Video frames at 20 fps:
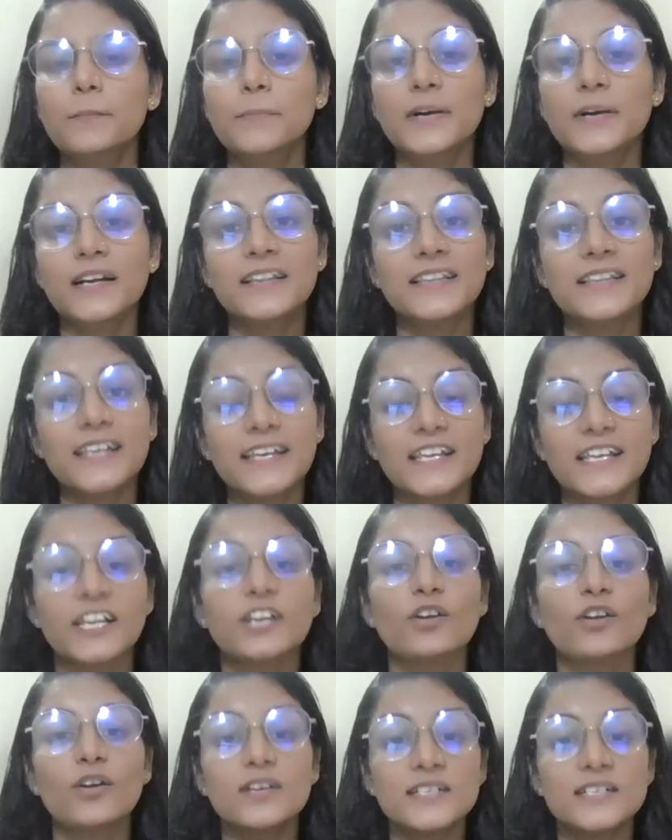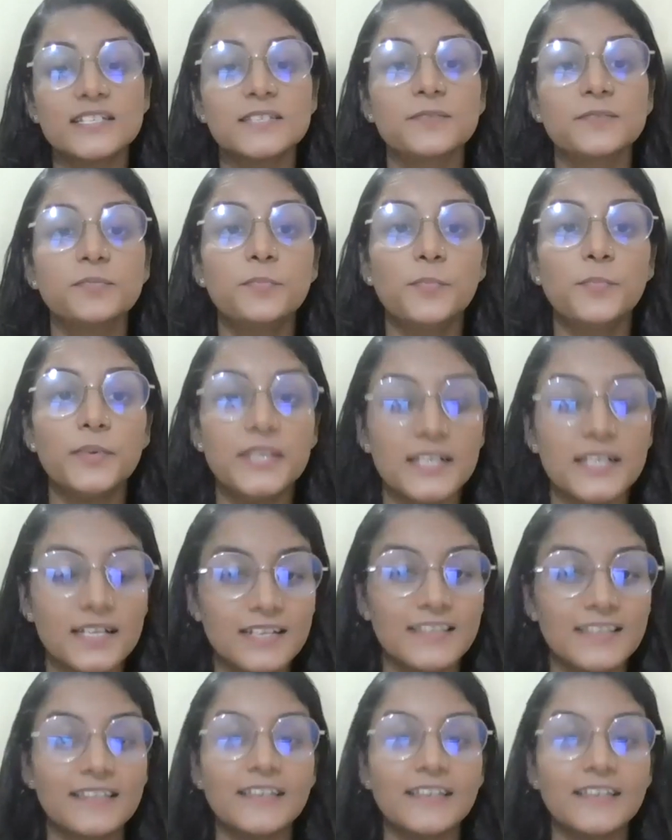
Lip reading: but they cannot speak.